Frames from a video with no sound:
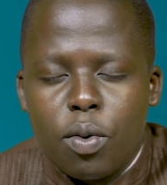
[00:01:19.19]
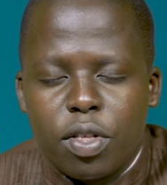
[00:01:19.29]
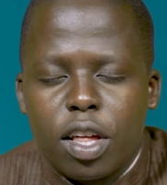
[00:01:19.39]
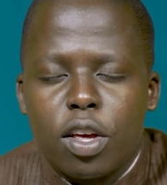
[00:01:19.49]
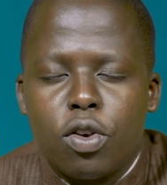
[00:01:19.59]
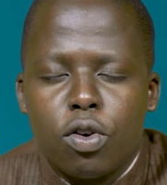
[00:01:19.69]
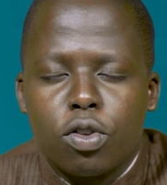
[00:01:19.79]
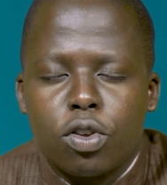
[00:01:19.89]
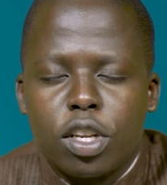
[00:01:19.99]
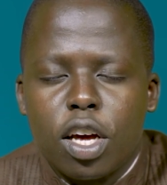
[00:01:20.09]
We thank you
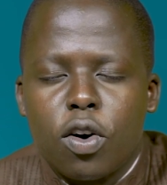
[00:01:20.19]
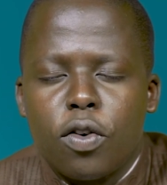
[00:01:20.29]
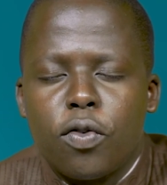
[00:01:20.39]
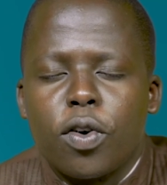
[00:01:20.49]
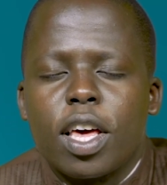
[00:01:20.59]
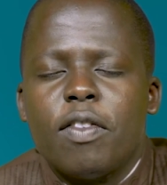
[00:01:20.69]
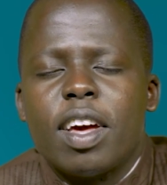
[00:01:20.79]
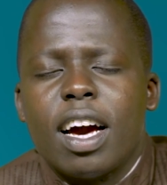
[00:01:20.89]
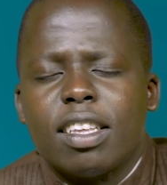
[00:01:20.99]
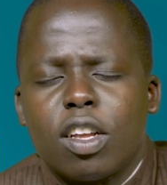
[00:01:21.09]
also, dear God, for
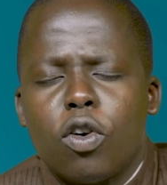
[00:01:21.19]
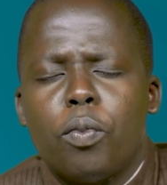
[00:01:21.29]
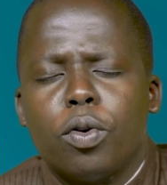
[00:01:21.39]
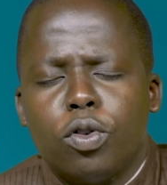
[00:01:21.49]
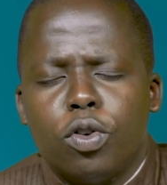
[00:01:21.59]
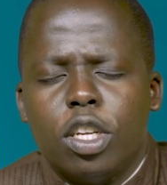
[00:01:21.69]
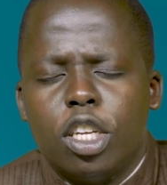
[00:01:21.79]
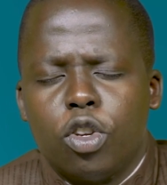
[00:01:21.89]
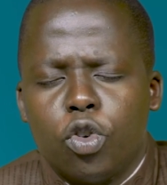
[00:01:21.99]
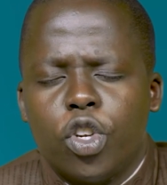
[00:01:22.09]
giving us an
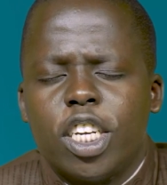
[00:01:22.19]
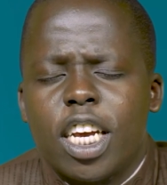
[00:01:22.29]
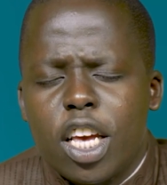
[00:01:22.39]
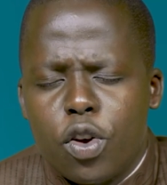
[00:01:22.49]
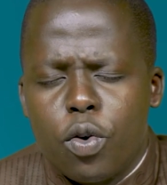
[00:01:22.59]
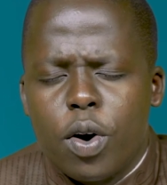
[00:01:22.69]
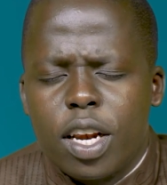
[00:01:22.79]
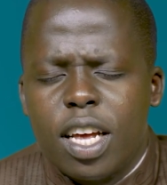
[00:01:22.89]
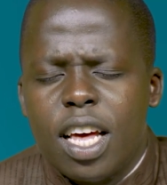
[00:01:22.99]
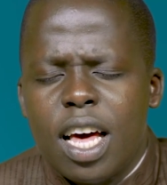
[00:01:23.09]
opportunity to share your
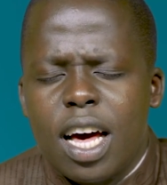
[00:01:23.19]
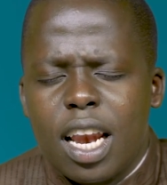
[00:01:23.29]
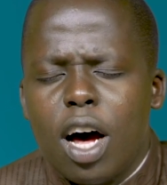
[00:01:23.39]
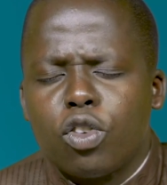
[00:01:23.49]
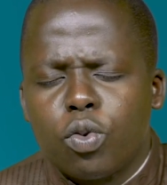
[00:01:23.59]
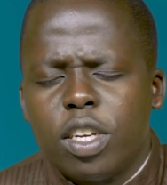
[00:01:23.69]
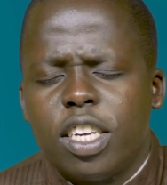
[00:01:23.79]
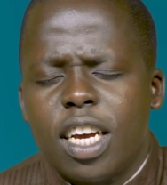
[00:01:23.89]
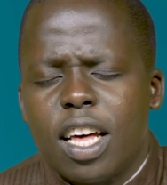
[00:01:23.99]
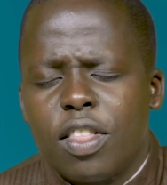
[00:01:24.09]
word. Now, as we
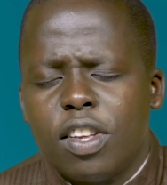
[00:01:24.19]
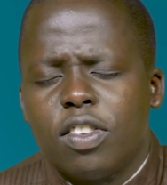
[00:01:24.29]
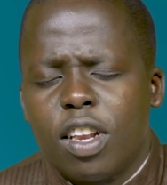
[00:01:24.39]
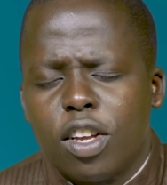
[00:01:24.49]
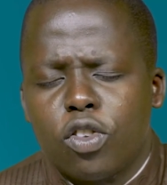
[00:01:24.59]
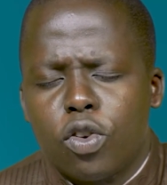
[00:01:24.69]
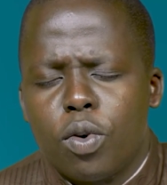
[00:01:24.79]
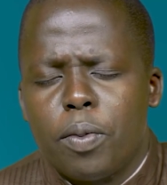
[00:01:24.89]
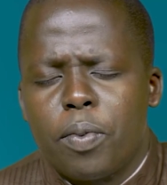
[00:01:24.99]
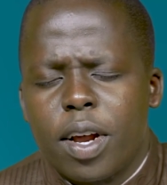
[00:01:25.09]
share this lesson,
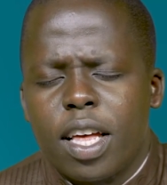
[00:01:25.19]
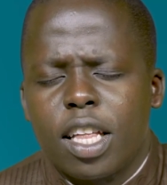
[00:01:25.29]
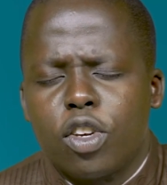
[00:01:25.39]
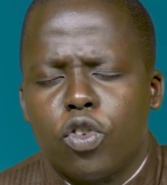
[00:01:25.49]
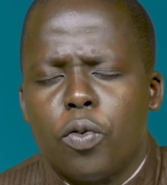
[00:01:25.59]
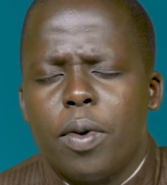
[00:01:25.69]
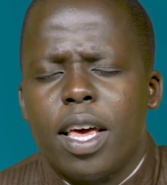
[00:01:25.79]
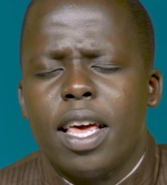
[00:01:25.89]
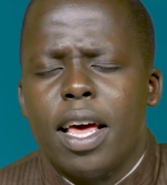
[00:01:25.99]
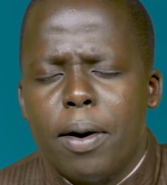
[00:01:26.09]
we pray that you
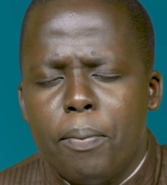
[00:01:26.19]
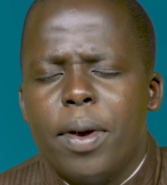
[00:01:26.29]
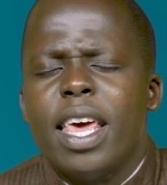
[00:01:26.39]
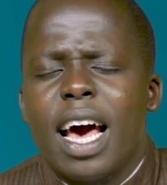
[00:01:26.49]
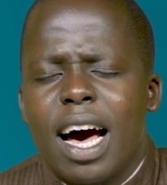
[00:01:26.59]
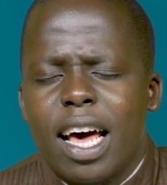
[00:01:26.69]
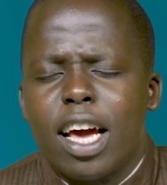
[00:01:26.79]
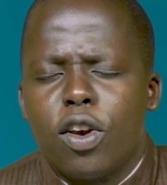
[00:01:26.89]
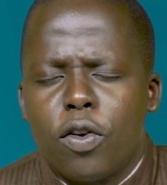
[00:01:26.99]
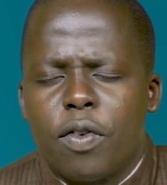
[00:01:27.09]
may be
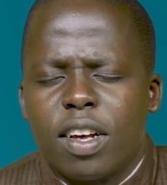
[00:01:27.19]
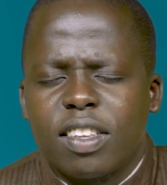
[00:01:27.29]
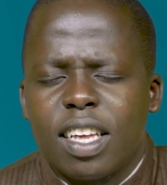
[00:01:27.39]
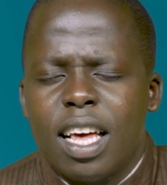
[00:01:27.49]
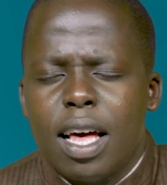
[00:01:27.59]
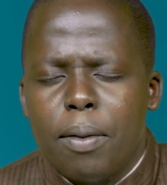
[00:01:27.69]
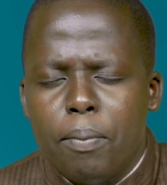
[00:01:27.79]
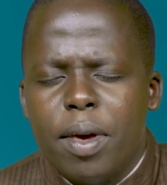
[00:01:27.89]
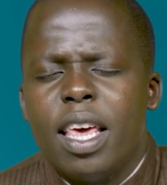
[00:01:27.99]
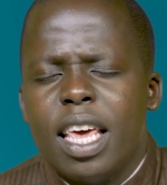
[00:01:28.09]
ahead of us,
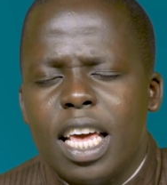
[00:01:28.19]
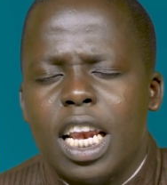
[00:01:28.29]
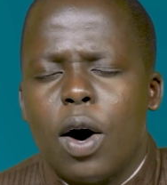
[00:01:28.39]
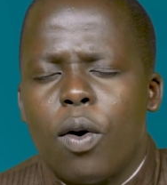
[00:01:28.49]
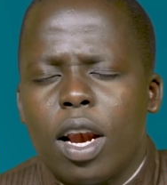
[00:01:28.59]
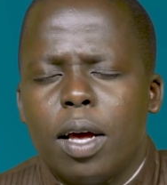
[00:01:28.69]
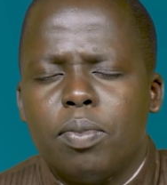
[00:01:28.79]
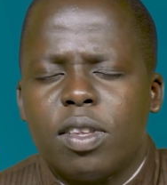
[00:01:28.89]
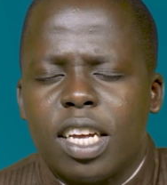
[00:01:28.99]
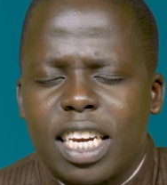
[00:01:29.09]
be in our
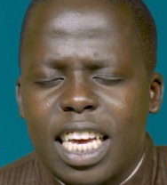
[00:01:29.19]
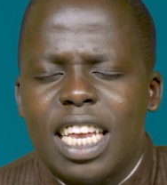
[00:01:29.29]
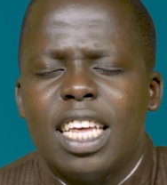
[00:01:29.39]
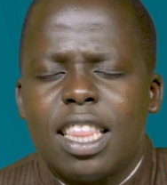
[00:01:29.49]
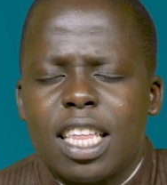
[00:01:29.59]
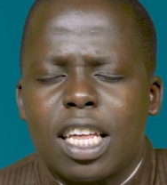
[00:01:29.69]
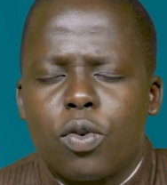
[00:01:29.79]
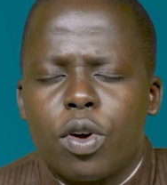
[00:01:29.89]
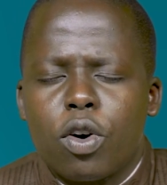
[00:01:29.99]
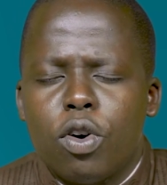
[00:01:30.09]
lips, that anything
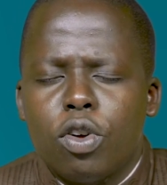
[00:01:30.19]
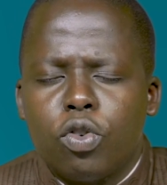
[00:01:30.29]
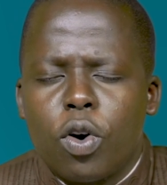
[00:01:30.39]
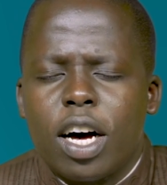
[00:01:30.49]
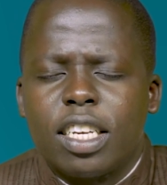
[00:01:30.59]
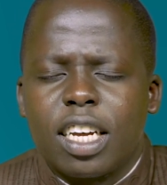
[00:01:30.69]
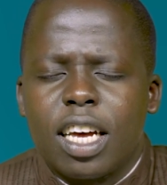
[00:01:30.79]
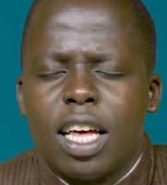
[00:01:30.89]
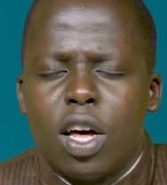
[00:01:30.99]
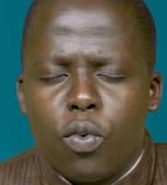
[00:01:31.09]
that we are going to utter
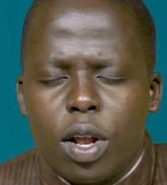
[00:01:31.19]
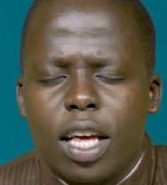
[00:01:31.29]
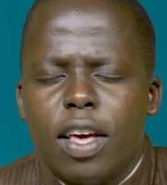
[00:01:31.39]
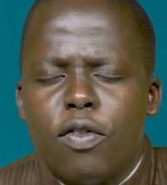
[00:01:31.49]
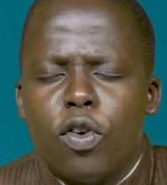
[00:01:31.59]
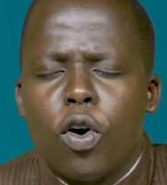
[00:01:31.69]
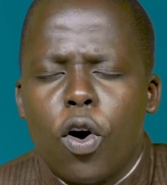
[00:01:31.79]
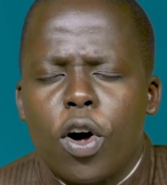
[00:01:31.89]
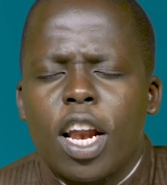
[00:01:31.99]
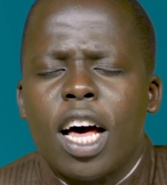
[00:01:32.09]
will give you
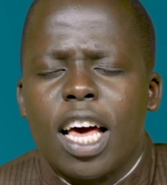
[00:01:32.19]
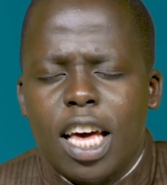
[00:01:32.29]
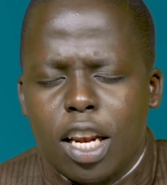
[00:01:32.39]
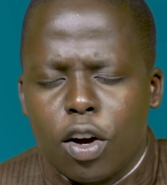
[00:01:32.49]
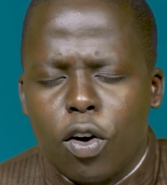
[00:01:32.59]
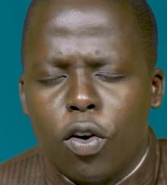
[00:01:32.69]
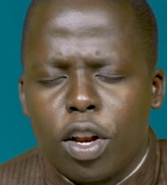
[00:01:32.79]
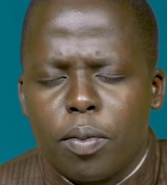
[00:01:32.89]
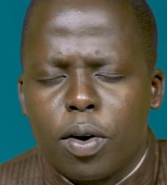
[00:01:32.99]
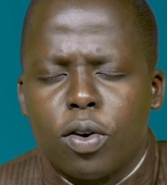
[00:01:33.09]
honor and
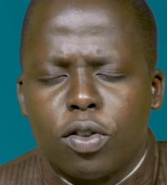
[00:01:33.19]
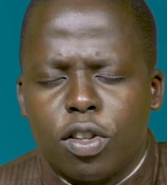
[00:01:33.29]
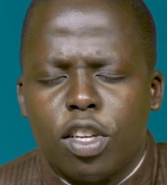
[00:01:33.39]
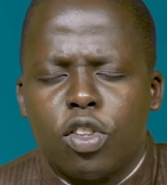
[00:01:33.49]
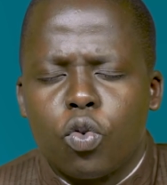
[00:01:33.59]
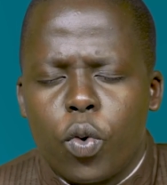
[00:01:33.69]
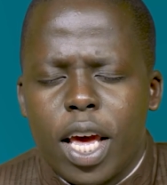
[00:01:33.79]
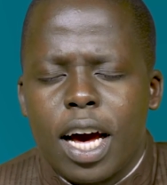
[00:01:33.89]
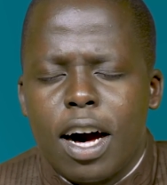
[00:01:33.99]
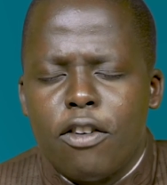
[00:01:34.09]
glory, because this we
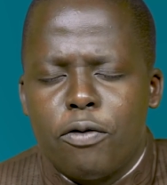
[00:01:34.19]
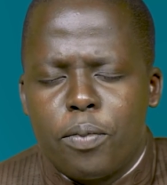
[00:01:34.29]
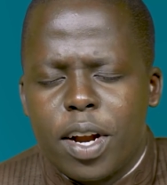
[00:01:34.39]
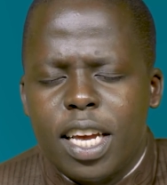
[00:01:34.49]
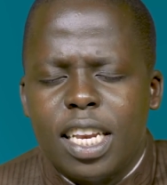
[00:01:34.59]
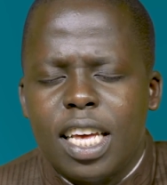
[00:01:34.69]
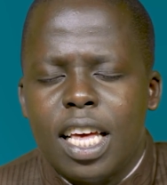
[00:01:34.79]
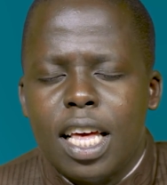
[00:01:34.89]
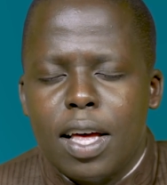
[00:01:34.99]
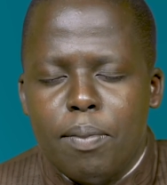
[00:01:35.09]
have prayed,
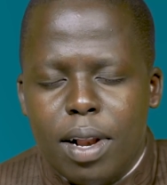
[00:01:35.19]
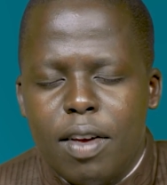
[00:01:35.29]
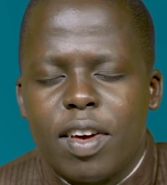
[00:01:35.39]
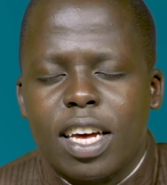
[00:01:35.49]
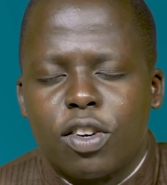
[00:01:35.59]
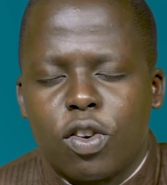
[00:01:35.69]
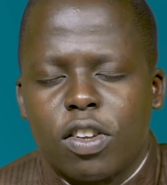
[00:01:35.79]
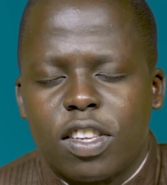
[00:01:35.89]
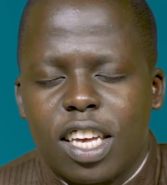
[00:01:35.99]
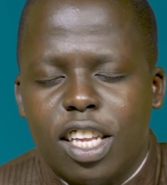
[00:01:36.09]
believing and
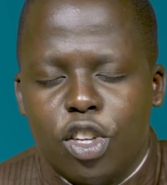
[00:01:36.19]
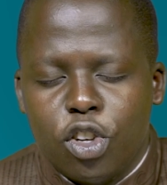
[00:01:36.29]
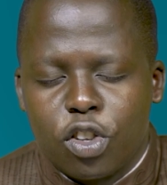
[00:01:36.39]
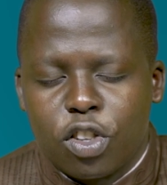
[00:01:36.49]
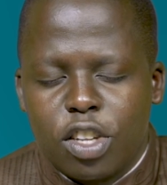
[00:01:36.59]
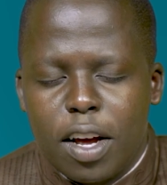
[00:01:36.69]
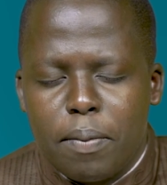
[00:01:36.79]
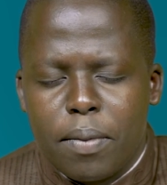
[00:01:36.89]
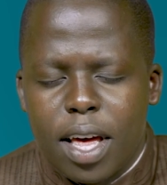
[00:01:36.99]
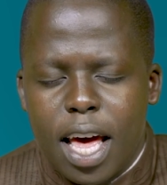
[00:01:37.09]
trusting in Jesus'
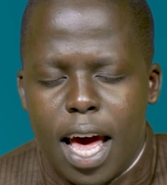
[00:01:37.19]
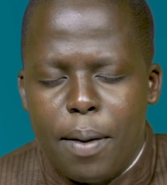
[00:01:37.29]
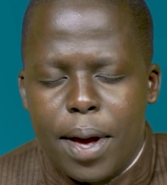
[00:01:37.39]
name. Amen.